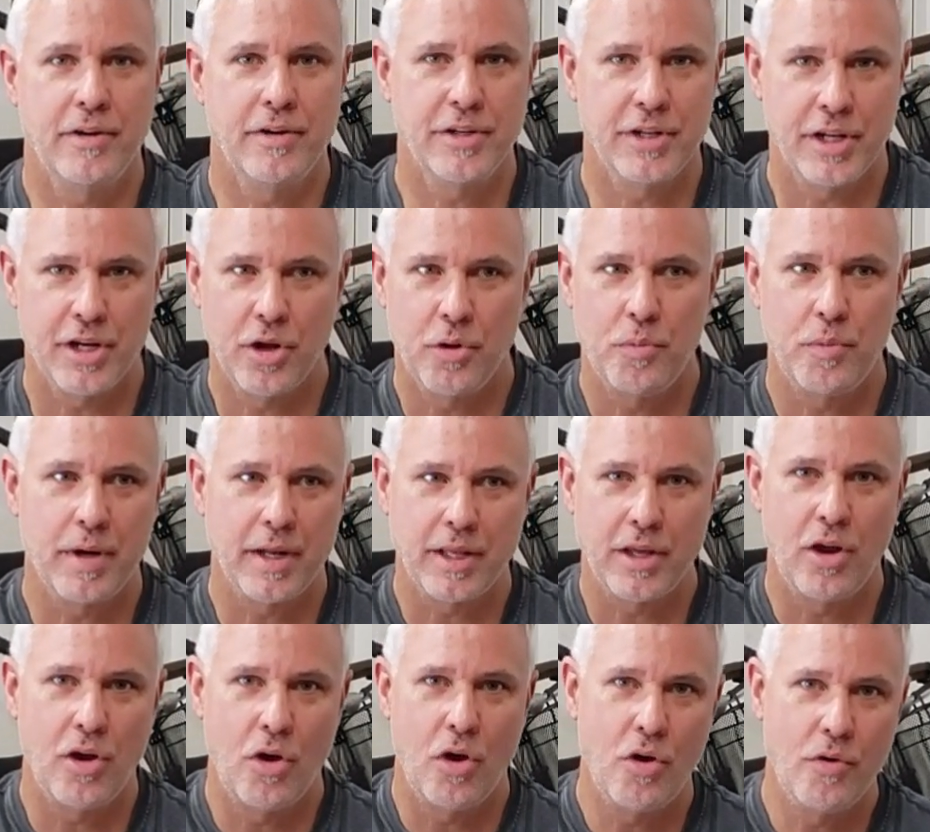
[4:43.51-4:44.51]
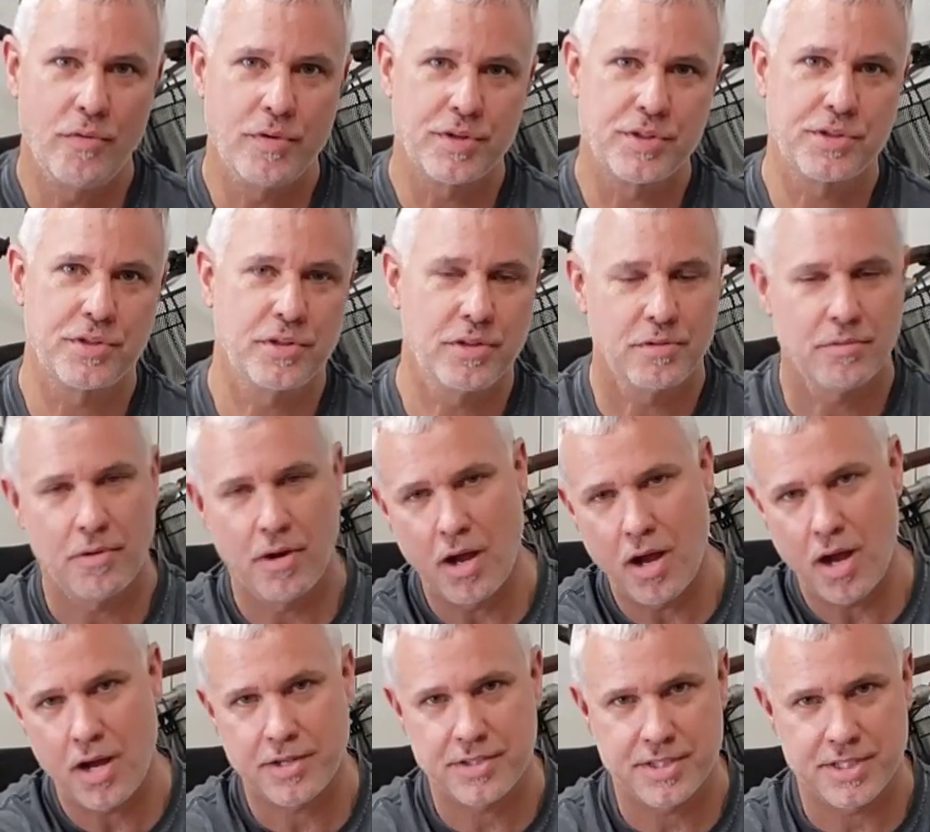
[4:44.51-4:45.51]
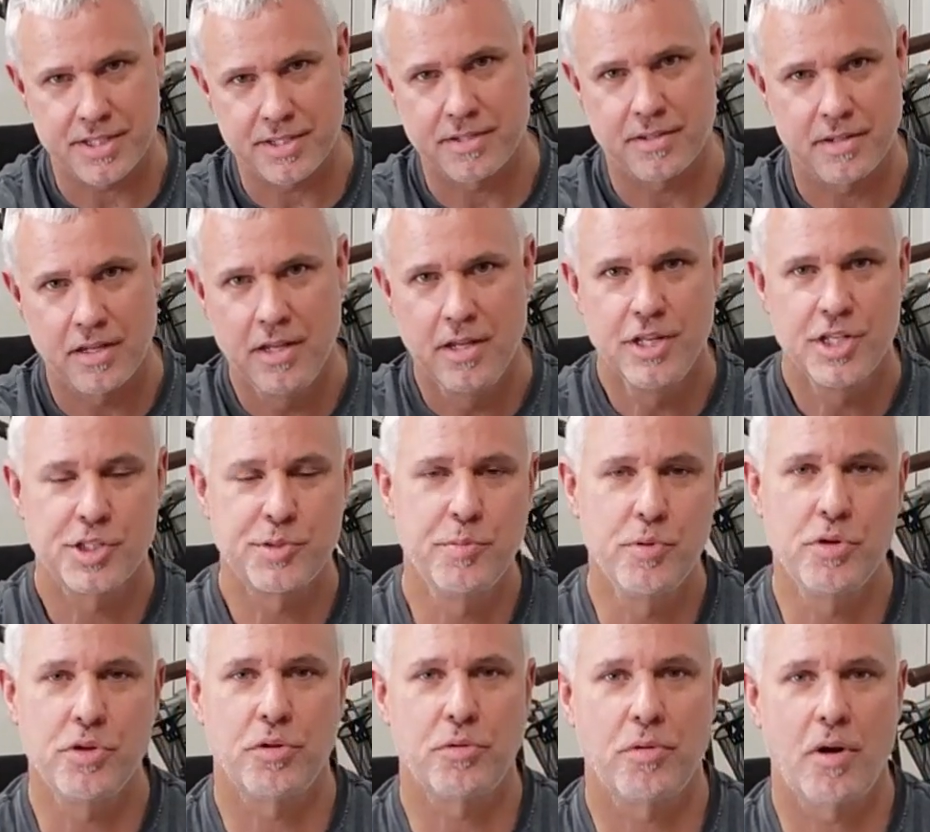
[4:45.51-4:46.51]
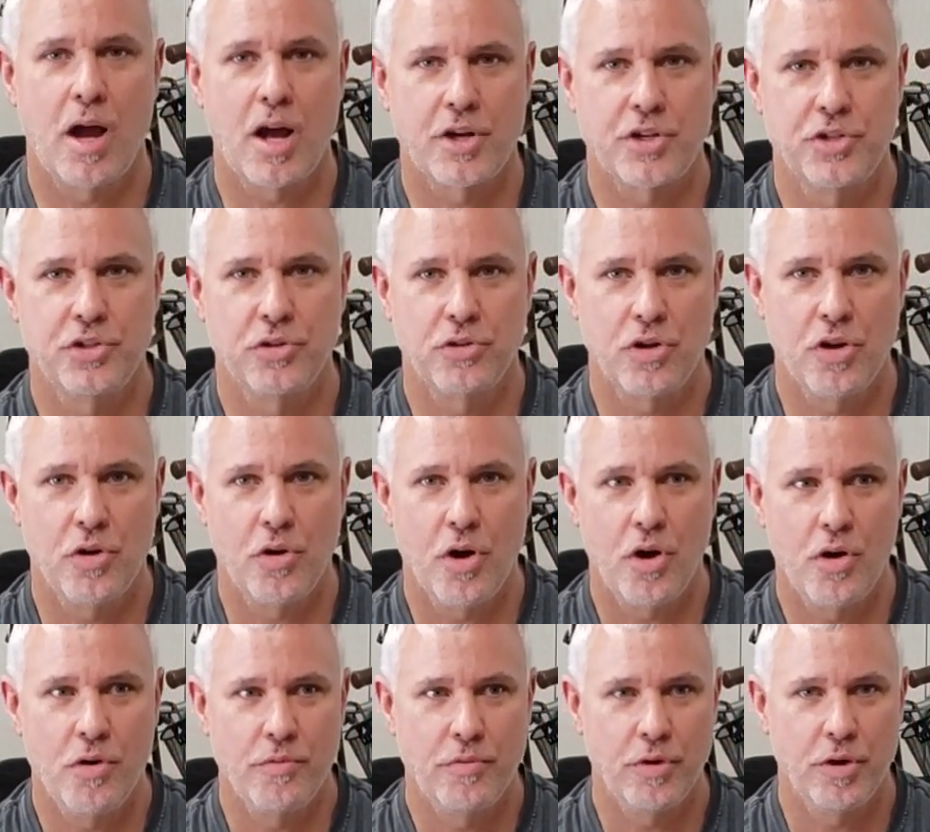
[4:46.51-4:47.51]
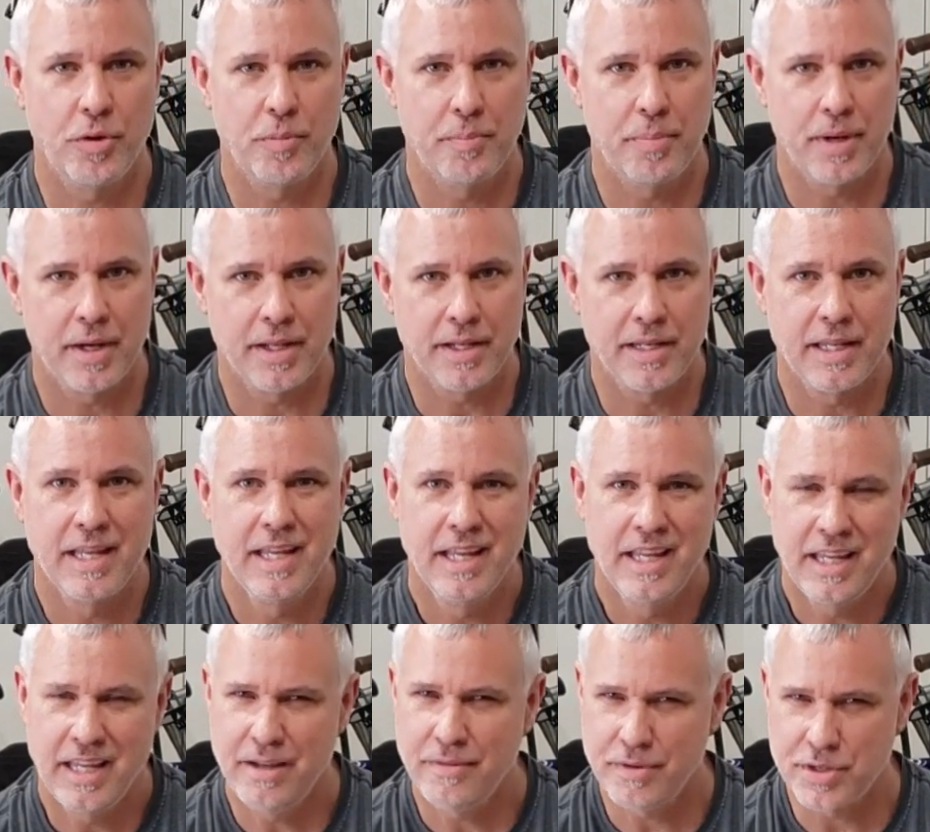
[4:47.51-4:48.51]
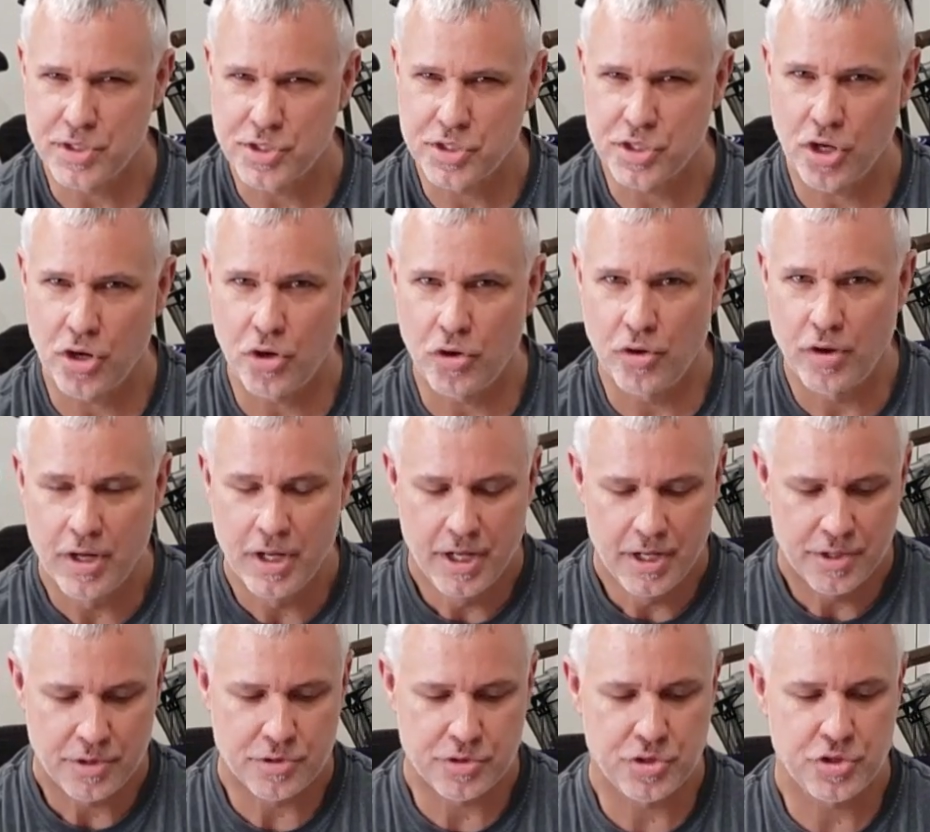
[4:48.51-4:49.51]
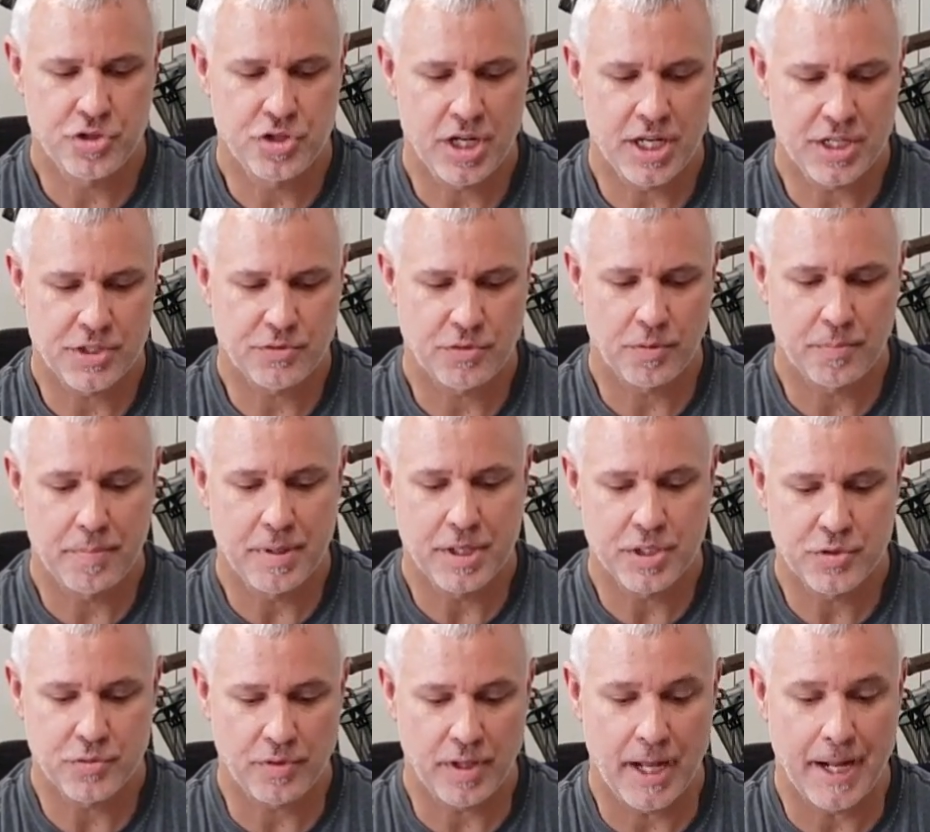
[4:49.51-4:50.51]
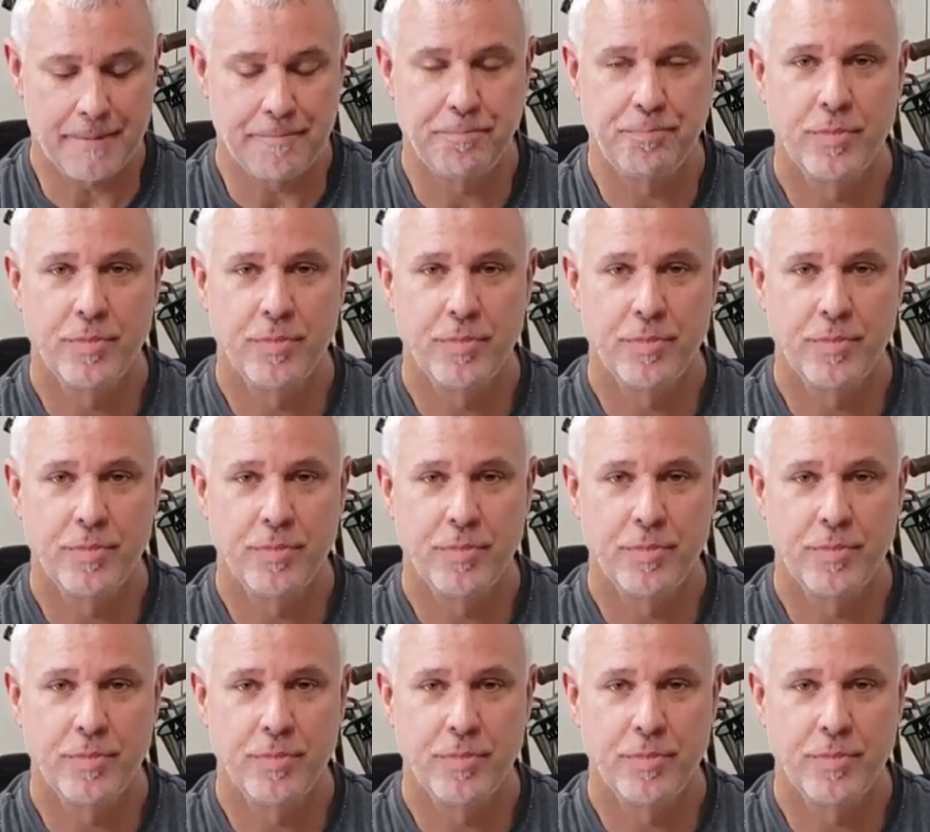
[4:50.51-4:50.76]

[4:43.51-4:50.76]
and you don't want to go over certain rocks, and smoother rocks you'll go over, but even so, there's a chance for a pinch flat.